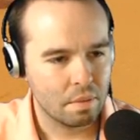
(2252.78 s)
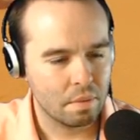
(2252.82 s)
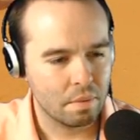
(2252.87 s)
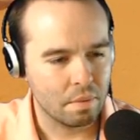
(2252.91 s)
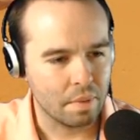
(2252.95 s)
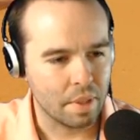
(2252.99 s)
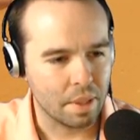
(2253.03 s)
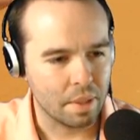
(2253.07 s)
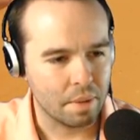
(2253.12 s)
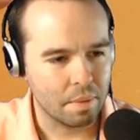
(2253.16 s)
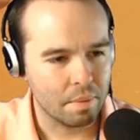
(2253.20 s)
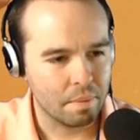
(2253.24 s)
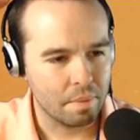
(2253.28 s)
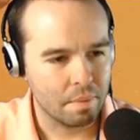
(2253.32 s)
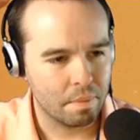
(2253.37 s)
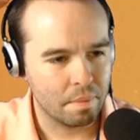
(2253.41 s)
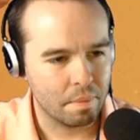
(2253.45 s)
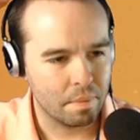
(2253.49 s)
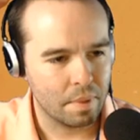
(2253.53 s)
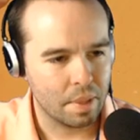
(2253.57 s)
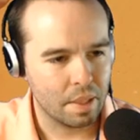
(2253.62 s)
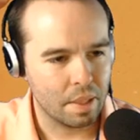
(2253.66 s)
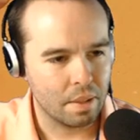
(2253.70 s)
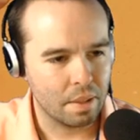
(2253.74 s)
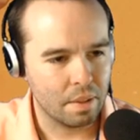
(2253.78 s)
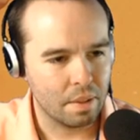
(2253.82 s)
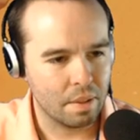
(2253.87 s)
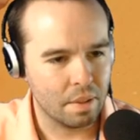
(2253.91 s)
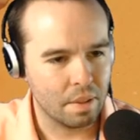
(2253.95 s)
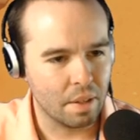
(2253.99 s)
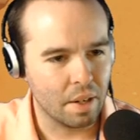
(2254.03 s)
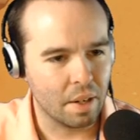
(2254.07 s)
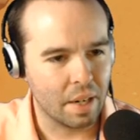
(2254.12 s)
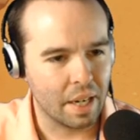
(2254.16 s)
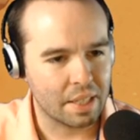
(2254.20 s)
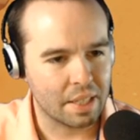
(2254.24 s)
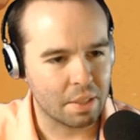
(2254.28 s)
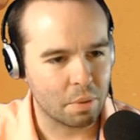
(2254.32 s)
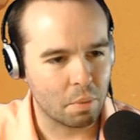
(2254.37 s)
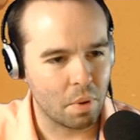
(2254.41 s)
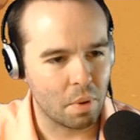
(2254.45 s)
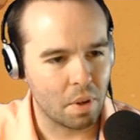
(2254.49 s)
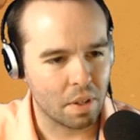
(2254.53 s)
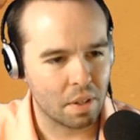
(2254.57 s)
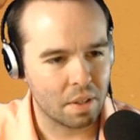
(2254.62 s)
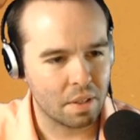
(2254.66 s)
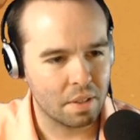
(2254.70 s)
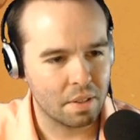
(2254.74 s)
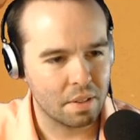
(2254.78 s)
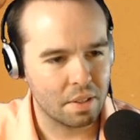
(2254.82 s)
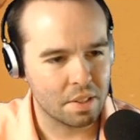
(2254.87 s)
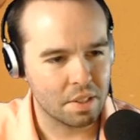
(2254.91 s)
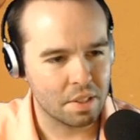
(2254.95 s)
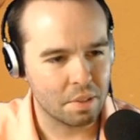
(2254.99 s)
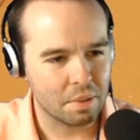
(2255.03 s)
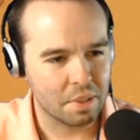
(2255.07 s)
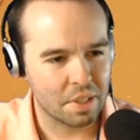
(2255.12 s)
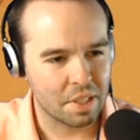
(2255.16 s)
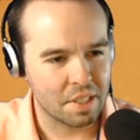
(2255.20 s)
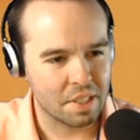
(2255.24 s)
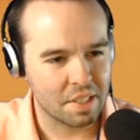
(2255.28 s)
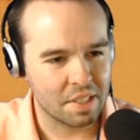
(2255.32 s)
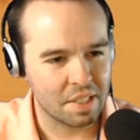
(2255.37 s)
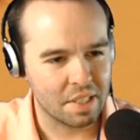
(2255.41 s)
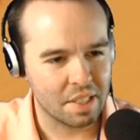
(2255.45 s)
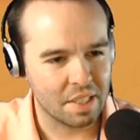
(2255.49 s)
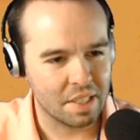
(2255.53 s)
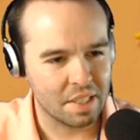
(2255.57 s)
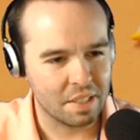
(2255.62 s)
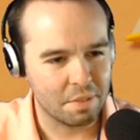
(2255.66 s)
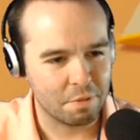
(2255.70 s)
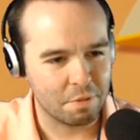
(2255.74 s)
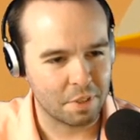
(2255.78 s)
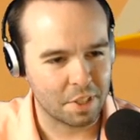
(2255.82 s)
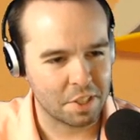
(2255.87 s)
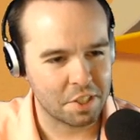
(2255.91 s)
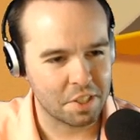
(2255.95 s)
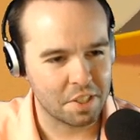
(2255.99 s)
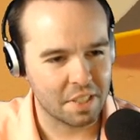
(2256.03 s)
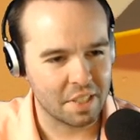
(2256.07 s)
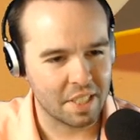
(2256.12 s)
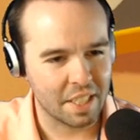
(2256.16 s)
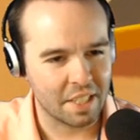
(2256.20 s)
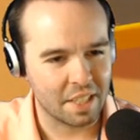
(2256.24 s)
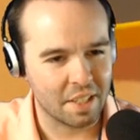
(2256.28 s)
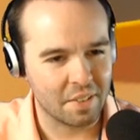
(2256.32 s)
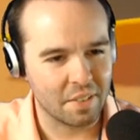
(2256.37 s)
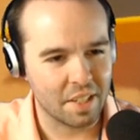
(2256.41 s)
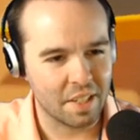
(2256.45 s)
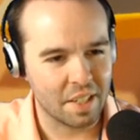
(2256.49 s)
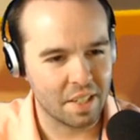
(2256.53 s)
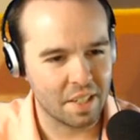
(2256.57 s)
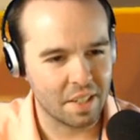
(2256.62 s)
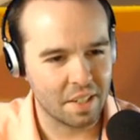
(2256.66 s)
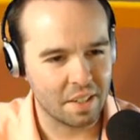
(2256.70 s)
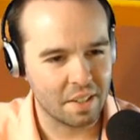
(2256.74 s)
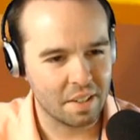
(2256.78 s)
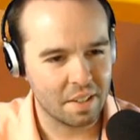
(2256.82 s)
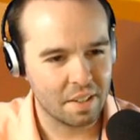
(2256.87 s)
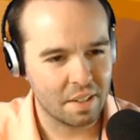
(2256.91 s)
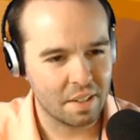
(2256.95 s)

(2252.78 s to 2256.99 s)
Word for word: Wait. No, I have to walk. There's a friction thing going on here.